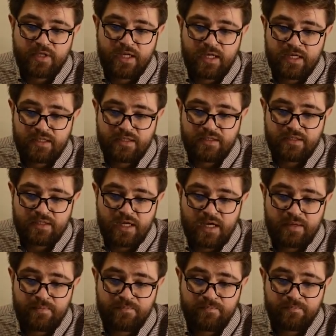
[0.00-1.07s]
and
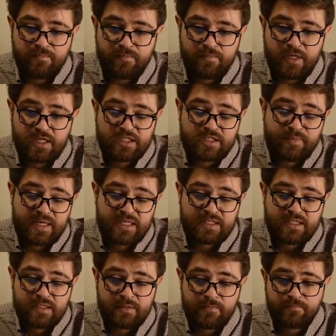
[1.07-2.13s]
I'm
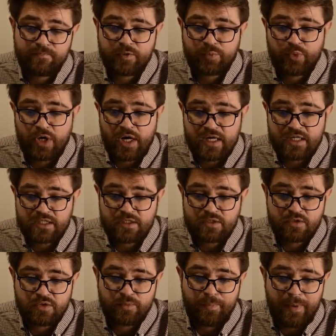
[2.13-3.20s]
expecting the price
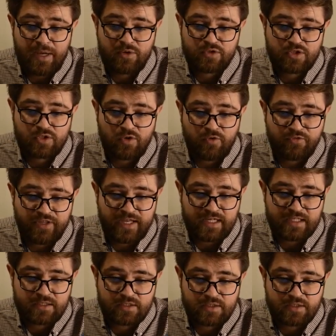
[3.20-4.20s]
to bounce off that.